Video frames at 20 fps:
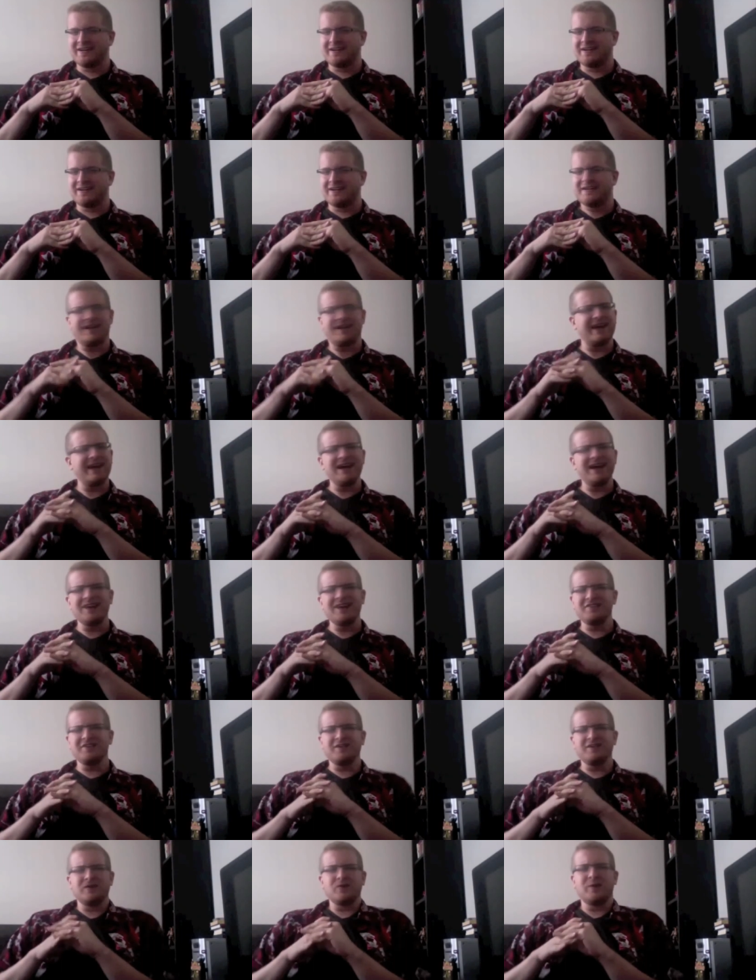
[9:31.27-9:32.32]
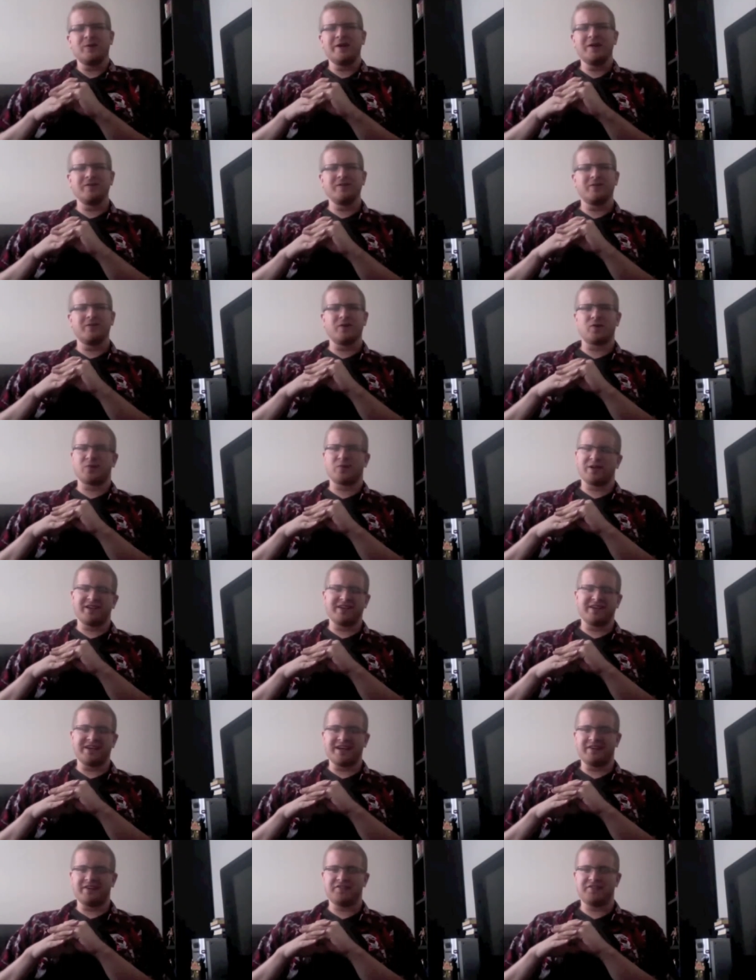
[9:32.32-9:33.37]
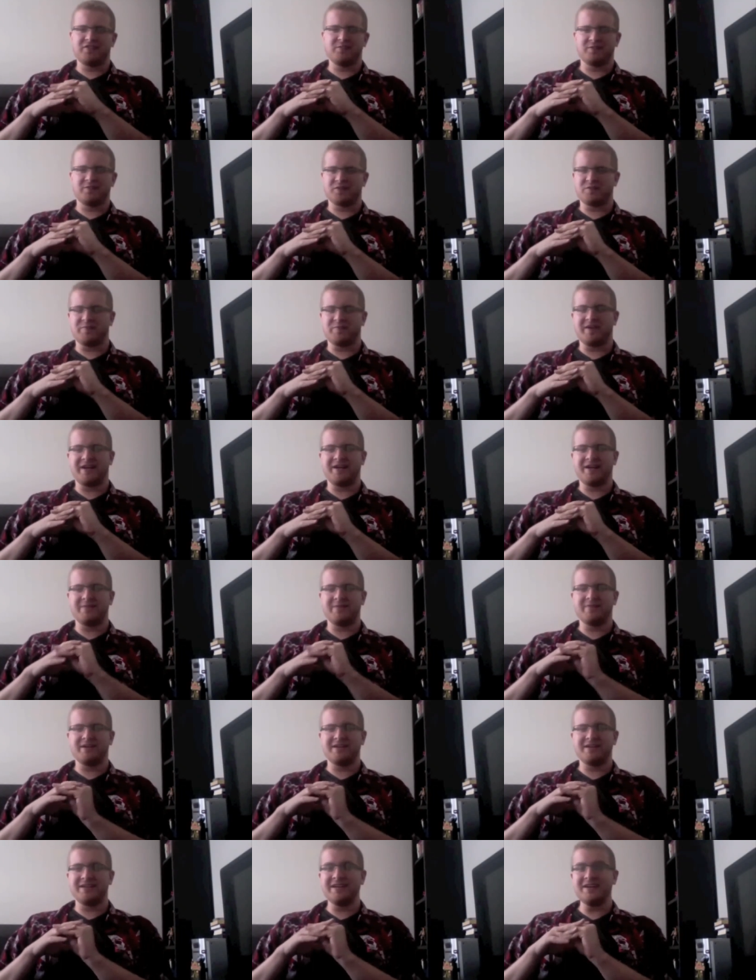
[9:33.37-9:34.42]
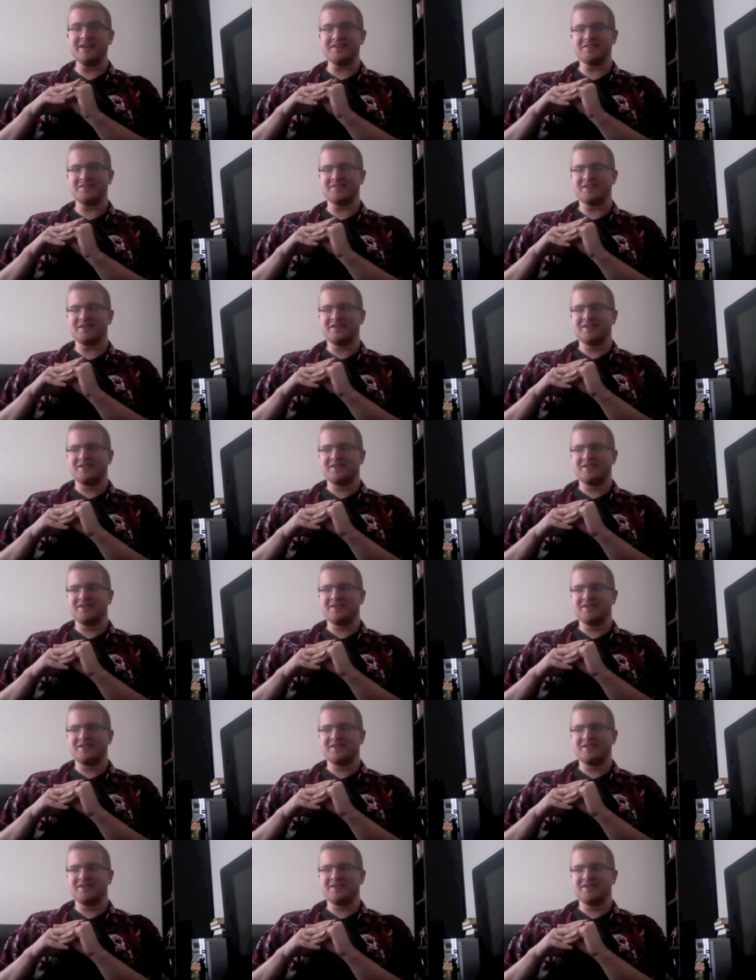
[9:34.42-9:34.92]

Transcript: Yeah, it's a little weird for Gorilla to have super speed, but at least